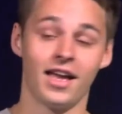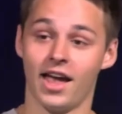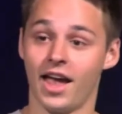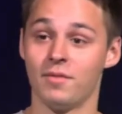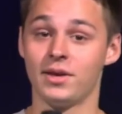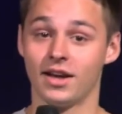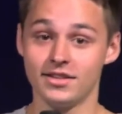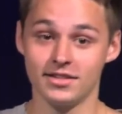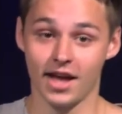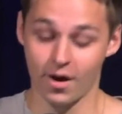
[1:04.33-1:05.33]
And
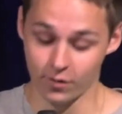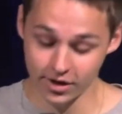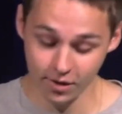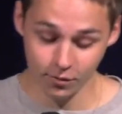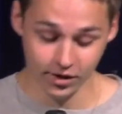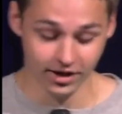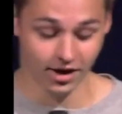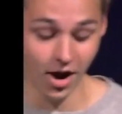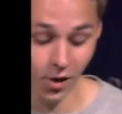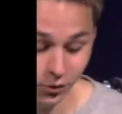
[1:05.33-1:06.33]
because of that, we ended up winning
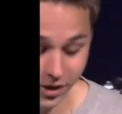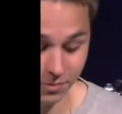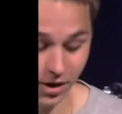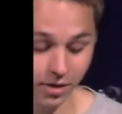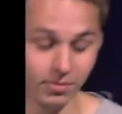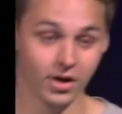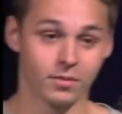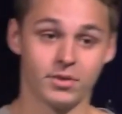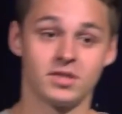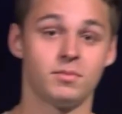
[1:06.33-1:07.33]
not only Buck Buck,
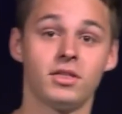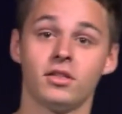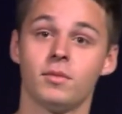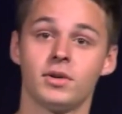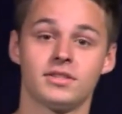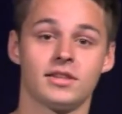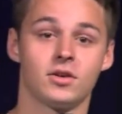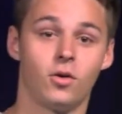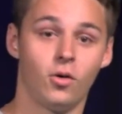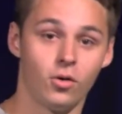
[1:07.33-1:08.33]
but Smith Olympics as a
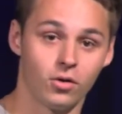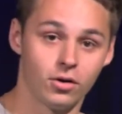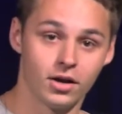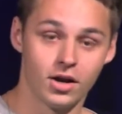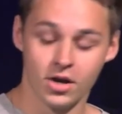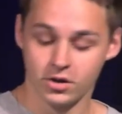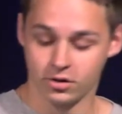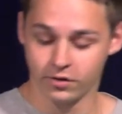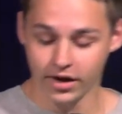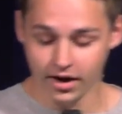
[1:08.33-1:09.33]
whole. So
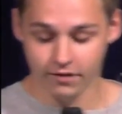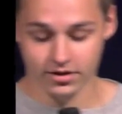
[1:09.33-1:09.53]
if I could have the